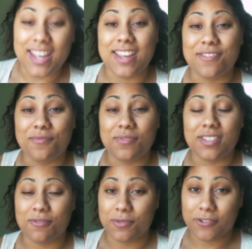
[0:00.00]
if
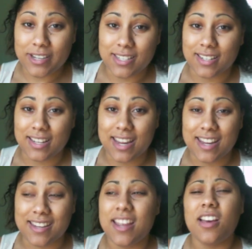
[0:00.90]
someone requested it,
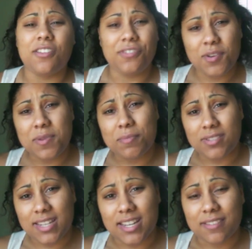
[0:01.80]
and a few people
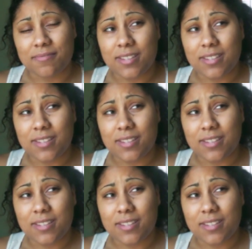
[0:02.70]
did.